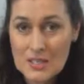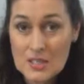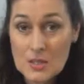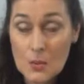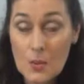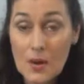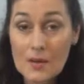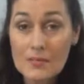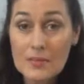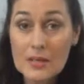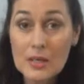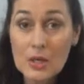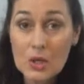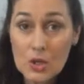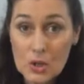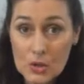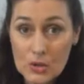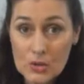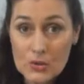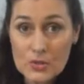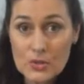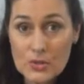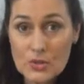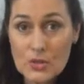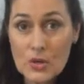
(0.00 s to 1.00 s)
So I've
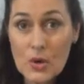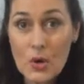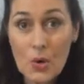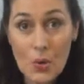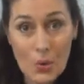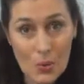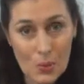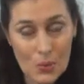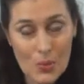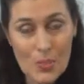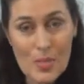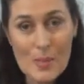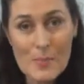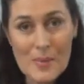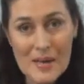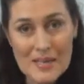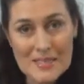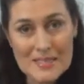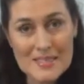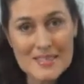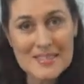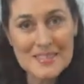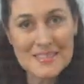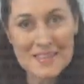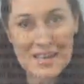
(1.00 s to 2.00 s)
included all the
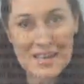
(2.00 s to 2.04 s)
basic